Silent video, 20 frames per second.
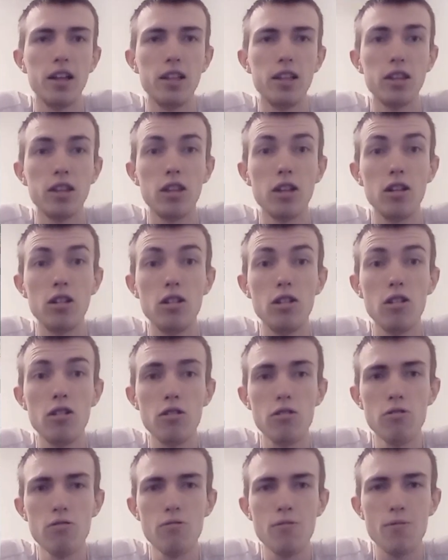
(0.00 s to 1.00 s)
The
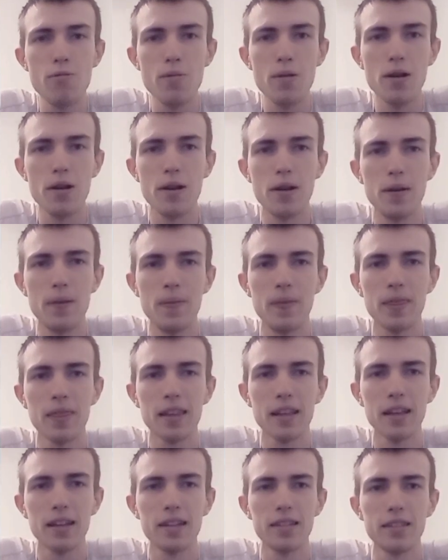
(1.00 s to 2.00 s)
new
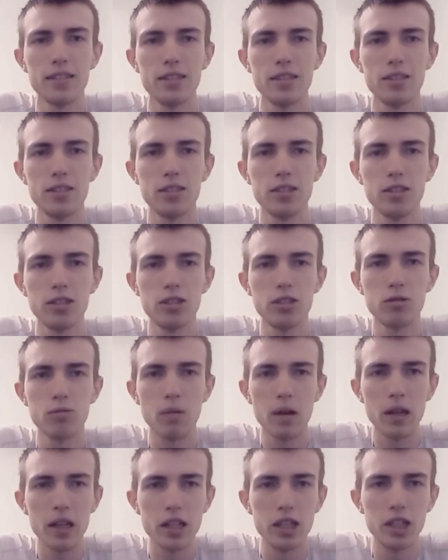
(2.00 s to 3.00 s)

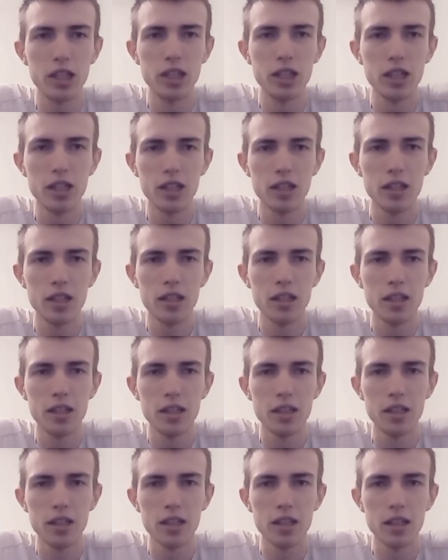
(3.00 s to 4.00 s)
Switch,
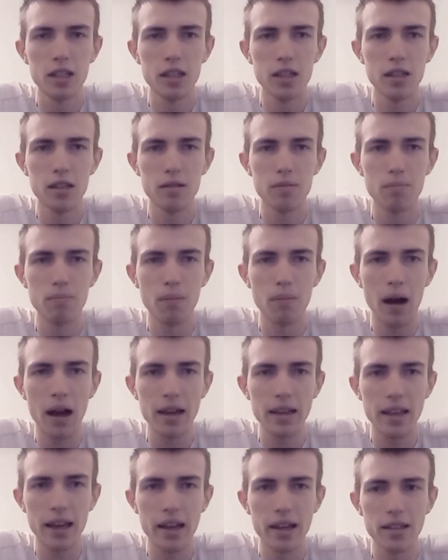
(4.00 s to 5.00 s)
my
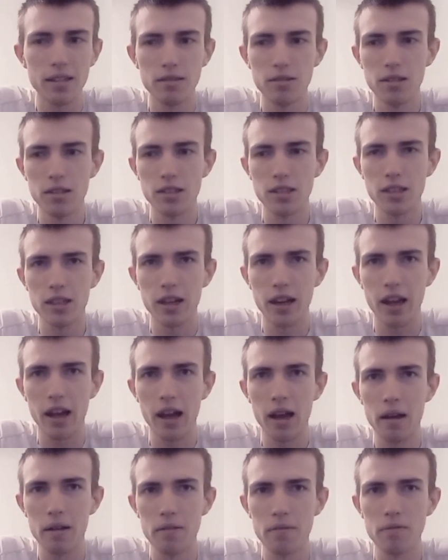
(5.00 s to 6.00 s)
guess, is going to
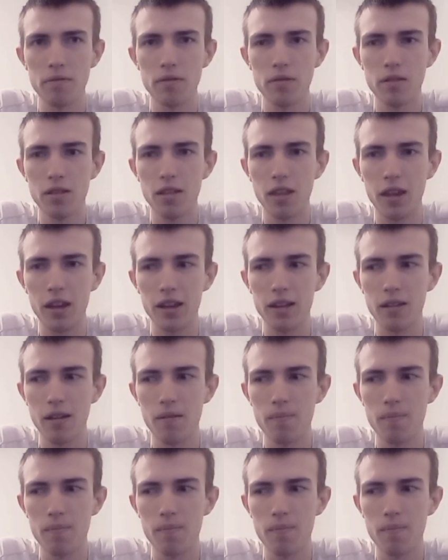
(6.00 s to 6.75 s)
have like